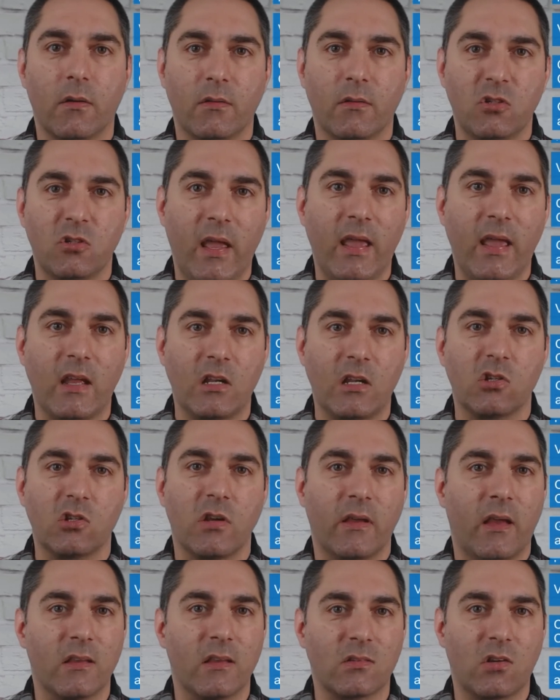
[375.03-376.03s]

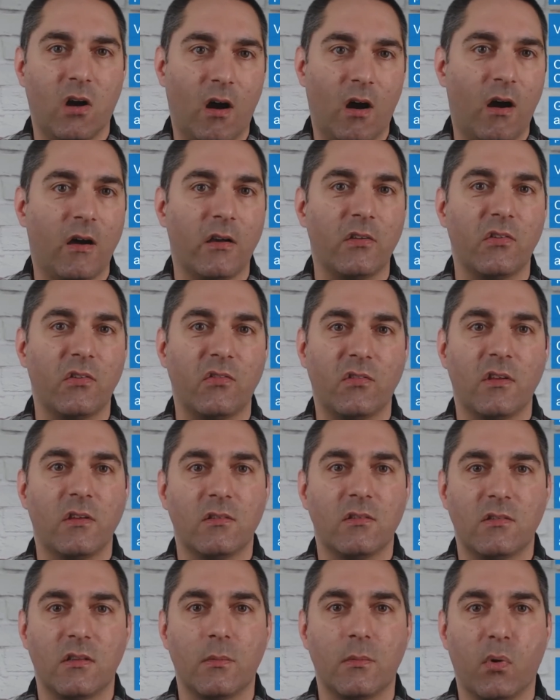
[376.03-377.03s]
change has caused
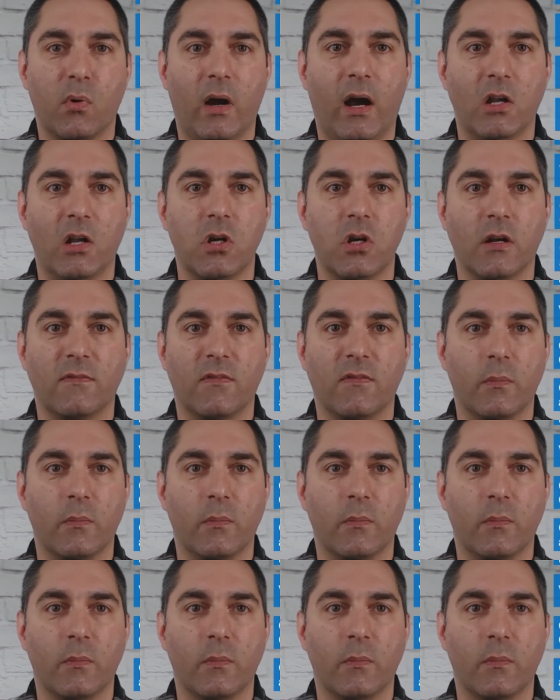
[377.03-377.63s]
to the project